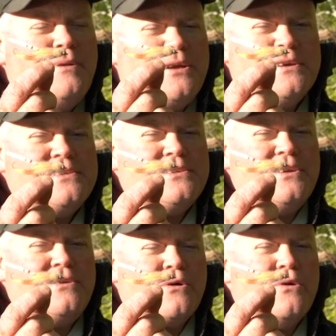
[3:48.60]
because
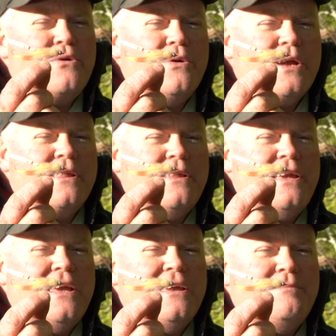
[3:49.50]
they grow
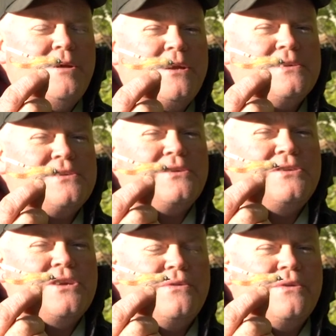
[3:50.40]
quickly and because they're
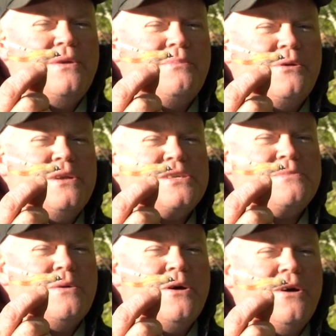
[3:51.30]
generally pretty
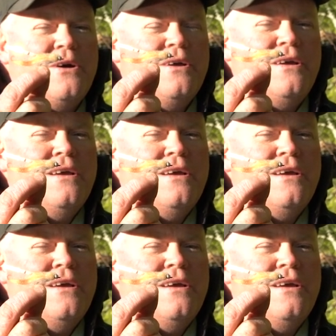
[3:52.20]
small,